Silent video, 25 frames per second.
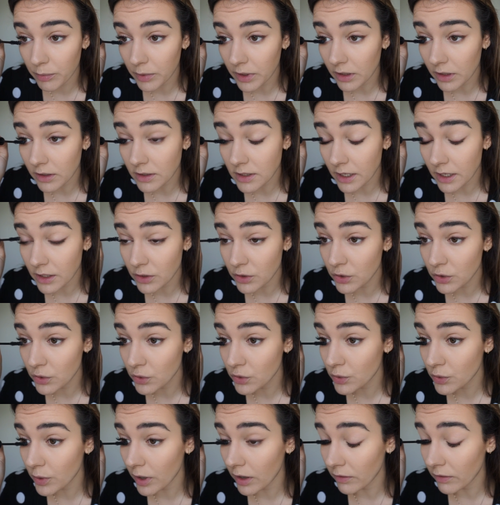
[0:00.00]
because I do
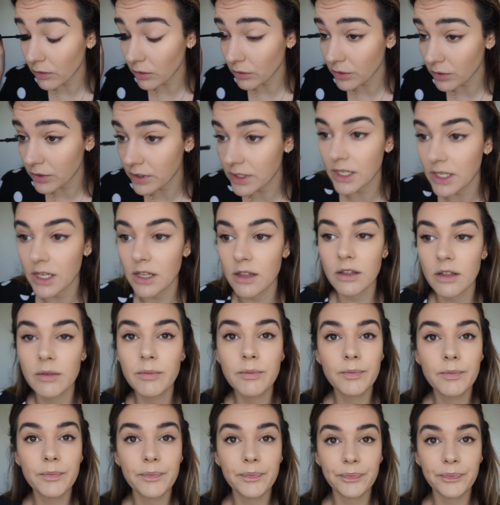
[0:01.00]
travel to see them